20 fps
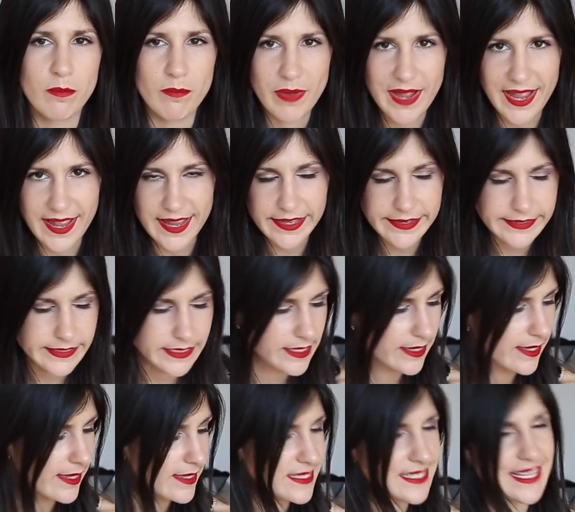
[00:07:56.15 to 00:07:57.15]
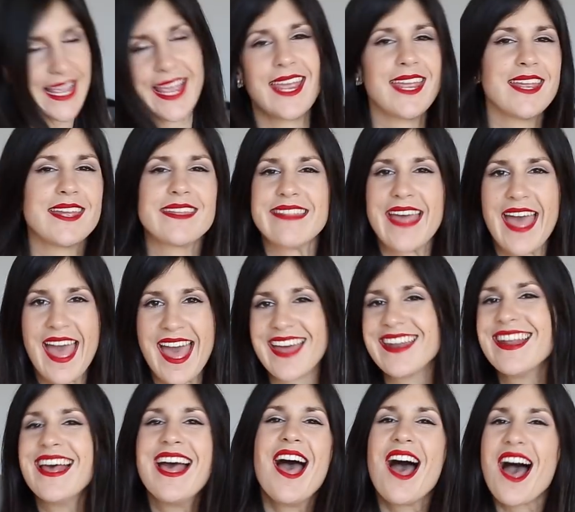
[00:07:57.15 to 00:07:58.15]
But in saying
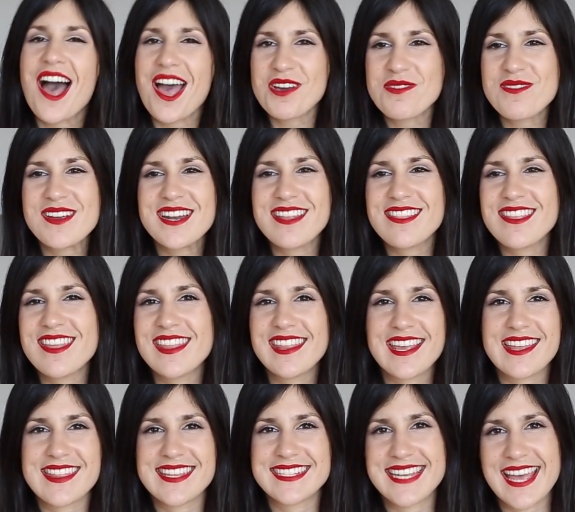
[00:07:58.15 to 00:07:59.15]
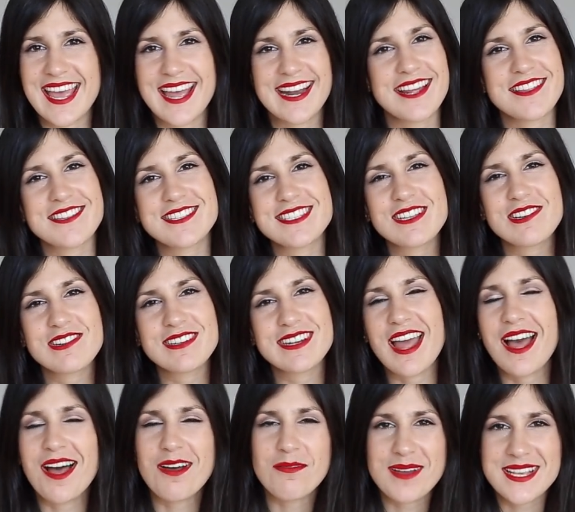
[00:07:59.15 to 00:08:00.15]
that, I went in there the other day and I just couldn't
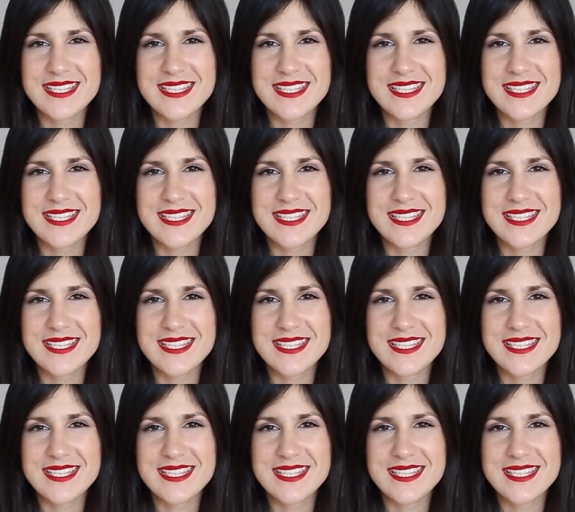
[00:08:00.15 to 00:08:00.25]
help